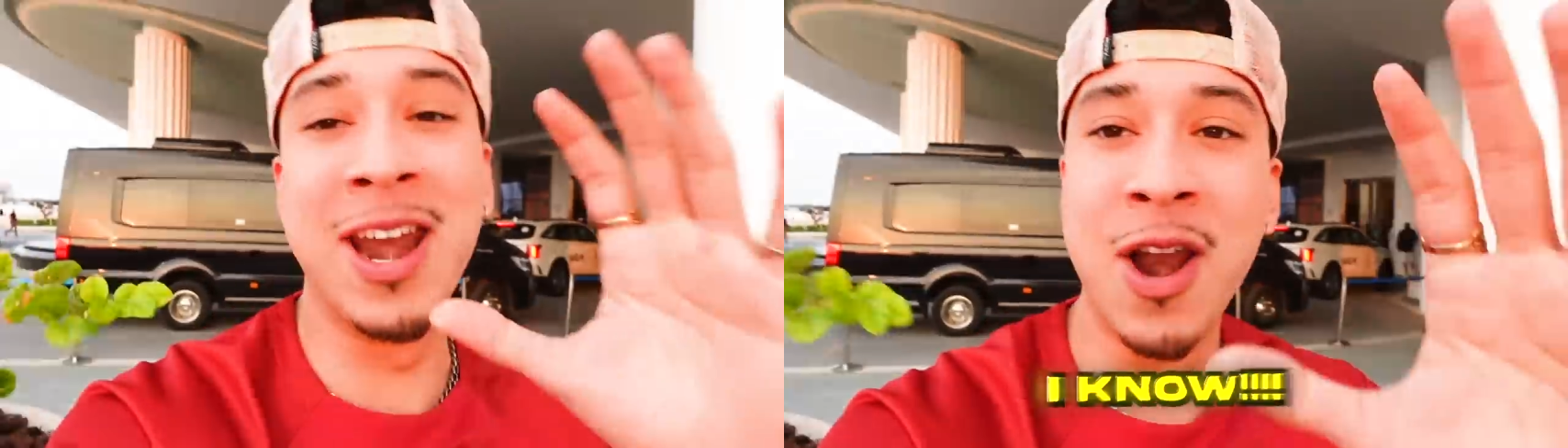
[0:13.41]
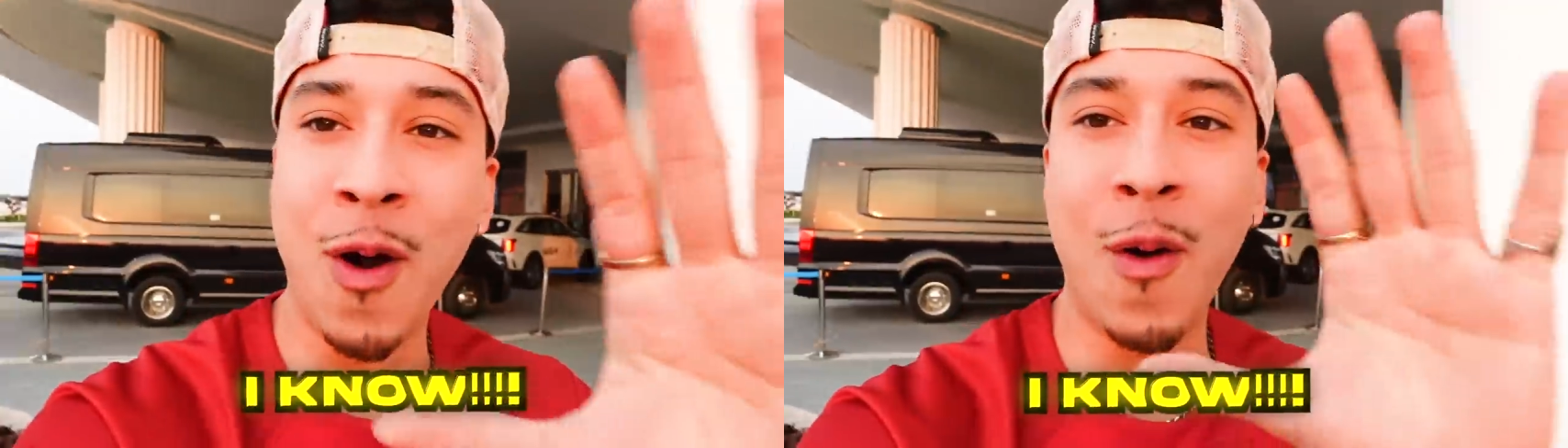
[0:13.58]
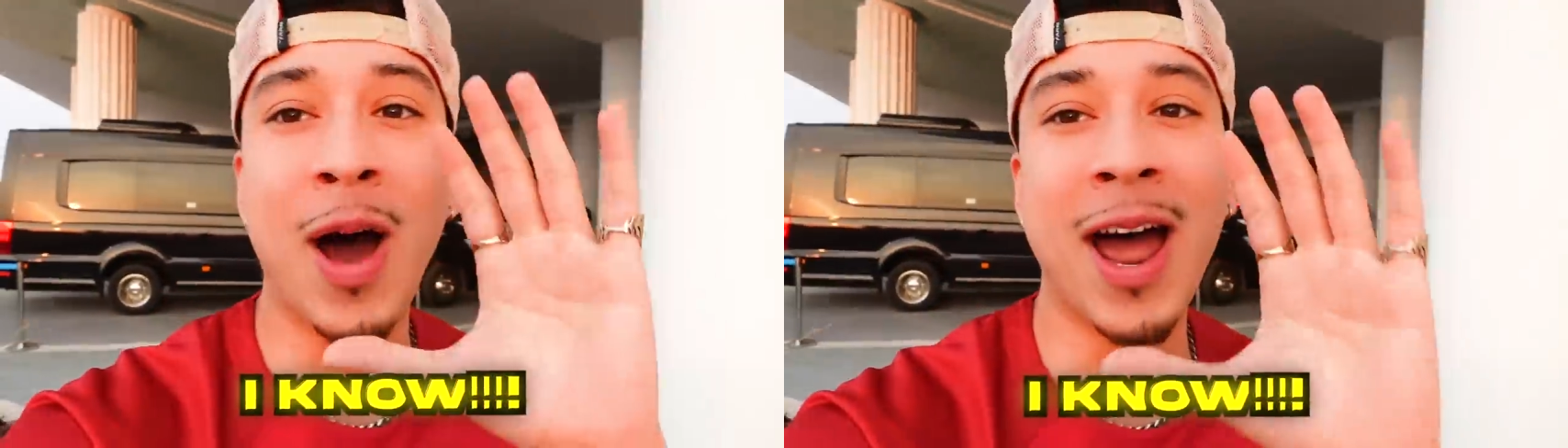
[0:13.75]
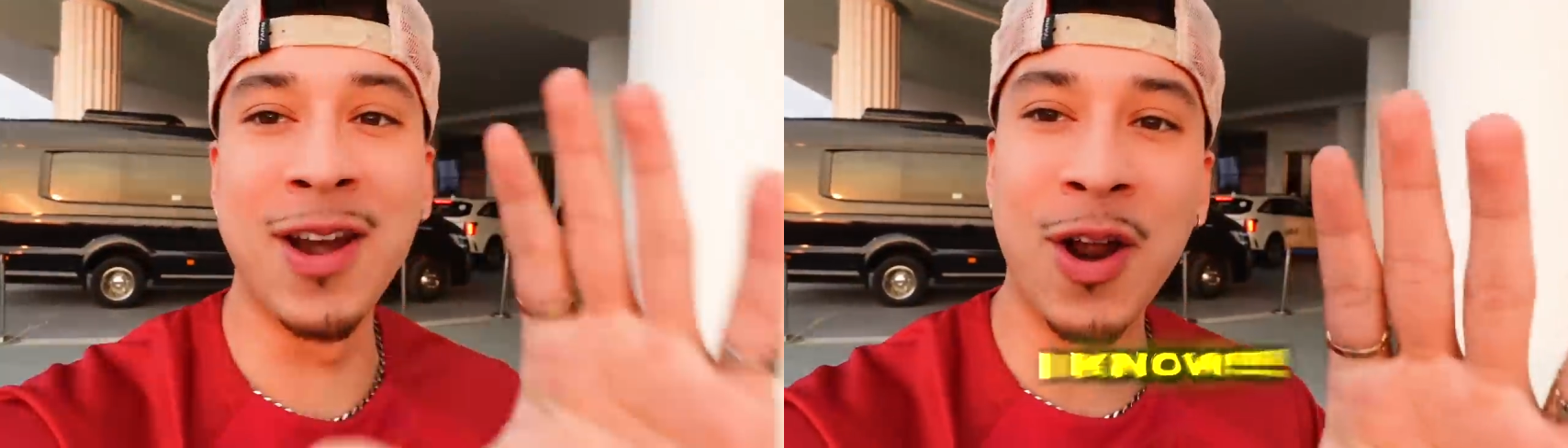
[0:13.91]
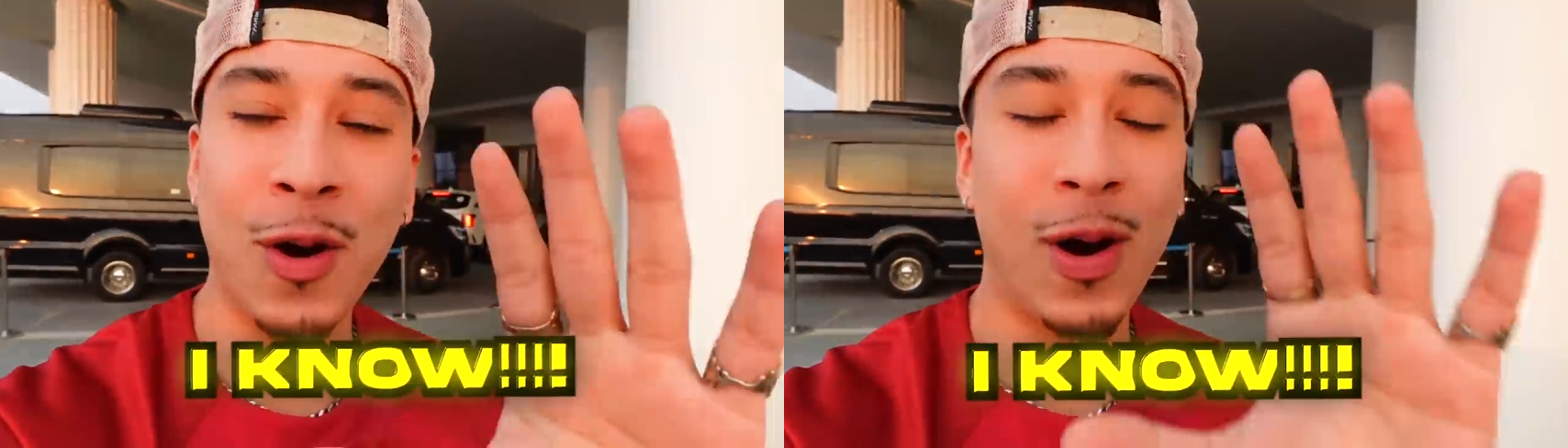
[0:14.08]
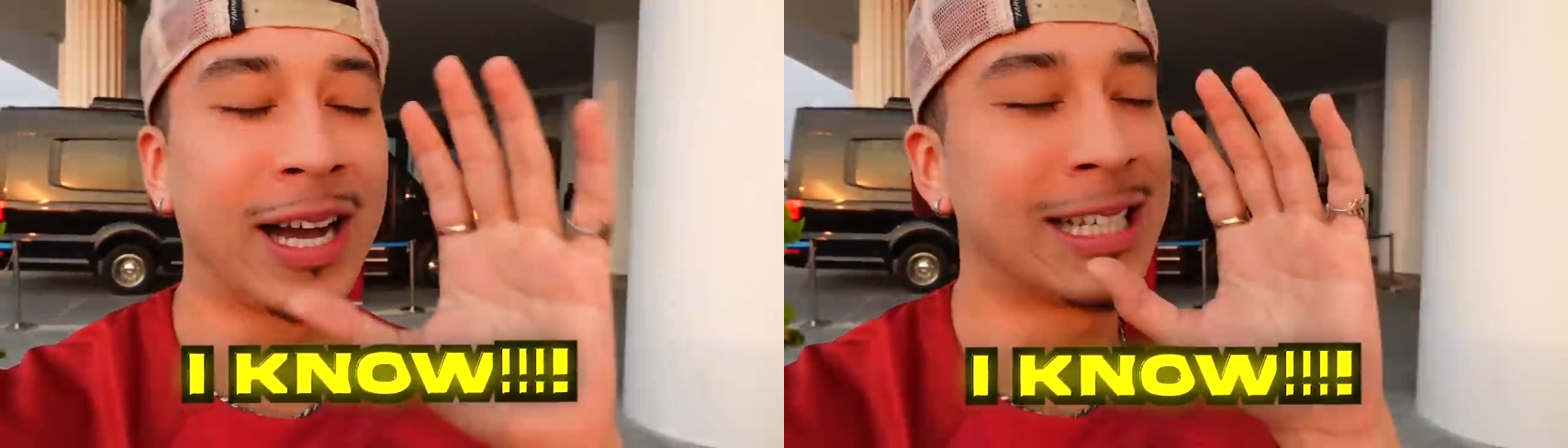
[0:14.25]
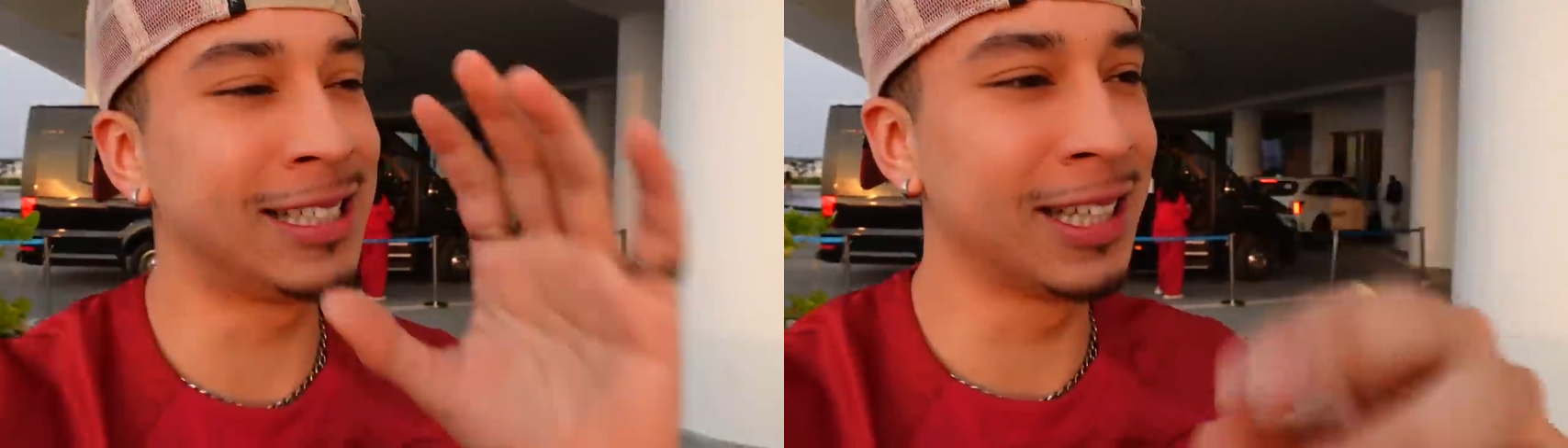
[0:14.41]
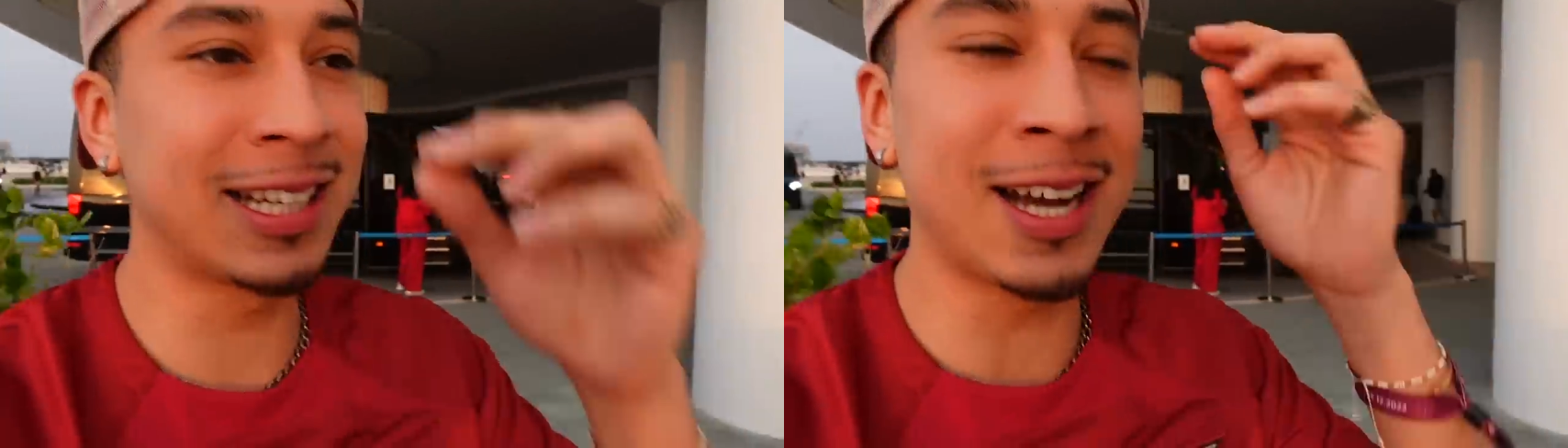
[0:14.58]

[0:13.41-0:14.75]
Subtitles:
I can see the